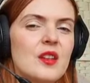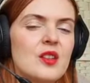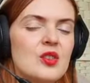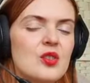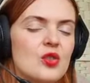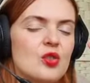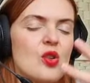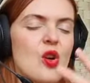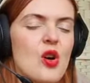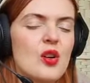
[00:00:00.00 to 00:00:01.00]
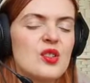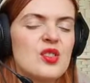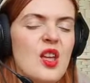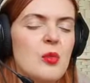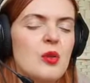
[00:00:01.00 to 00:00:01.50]
this strong
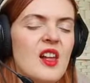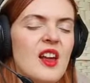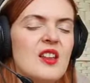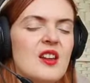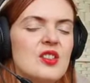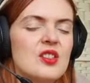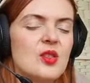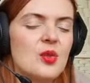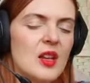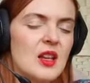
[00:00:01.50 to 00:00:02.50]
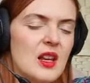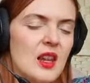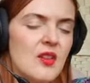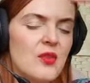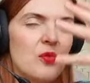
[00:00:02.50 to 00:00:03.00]
stable energy you can
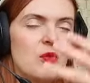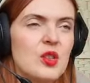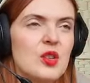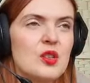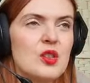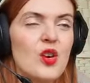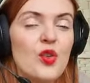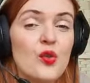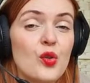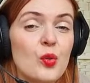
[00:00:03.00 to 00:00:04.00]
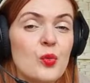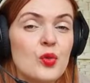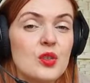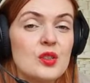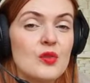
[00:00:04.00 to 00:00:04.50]
live this full
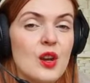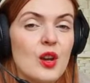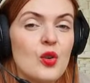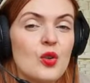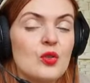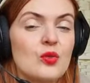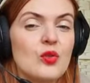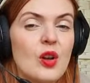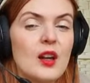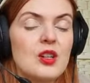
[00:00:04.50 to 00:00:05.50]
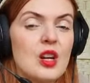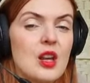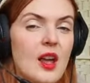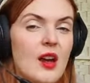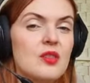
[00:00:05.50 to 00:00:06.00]
moon is very good to
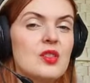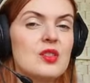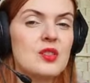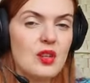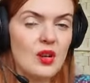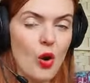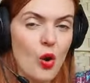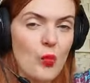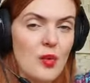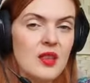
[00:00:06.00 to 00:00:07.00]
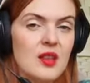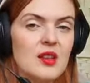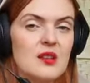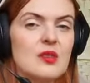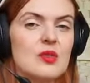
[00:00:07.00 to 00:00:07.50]
actually have this
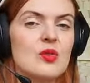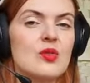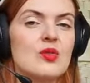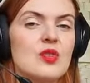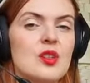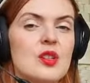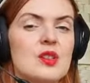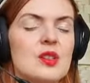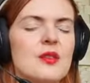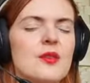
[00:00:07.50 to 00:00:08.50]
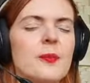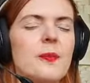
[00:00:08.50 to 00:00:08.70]
openness to receive